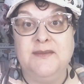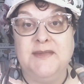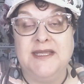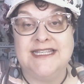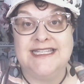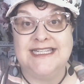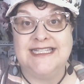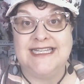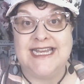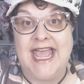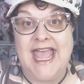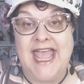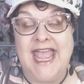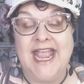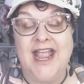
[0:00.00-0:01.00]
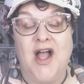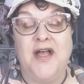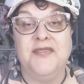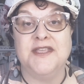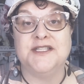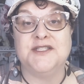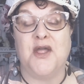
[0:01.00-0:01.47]
me today
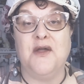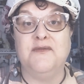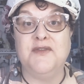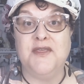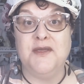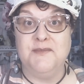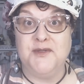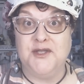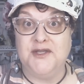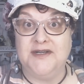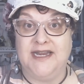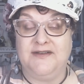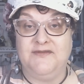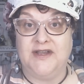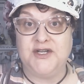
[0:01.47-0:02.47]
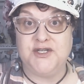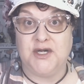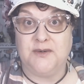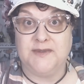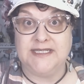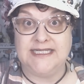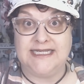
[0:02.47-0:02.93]
on this Over the Moon
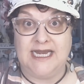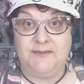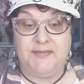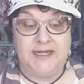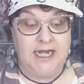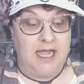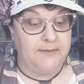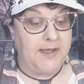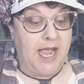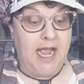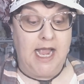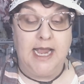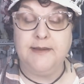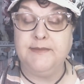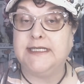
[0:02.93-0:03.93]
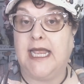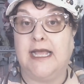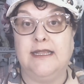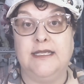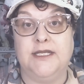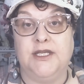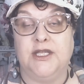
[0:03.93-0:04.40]
adventure with Stampin' Up. I'm
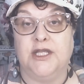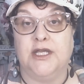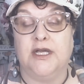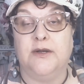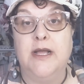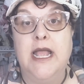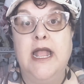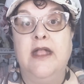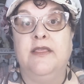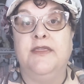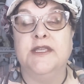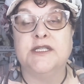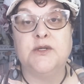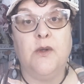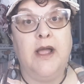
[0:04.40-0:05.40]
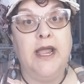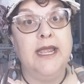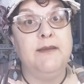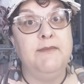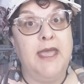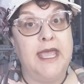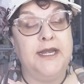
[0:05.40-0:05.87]
telling you, this
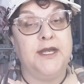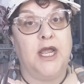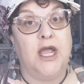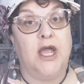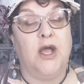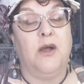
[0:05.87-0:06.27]
Quiet Meadow,